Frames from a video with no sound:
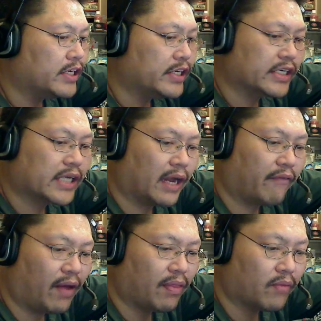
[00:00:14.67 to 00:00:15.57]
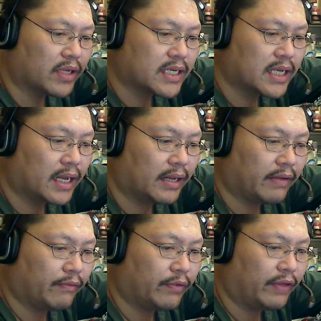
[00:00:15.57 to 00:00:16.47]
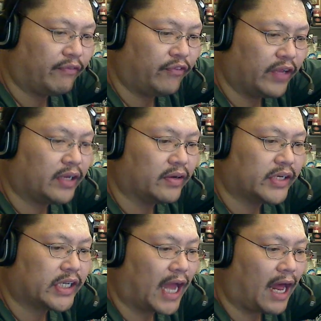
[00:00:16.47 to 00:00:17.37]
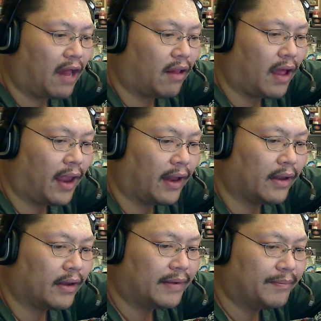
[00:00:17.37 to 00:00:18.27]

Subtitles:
You just gotta find the ones that really fit your style, and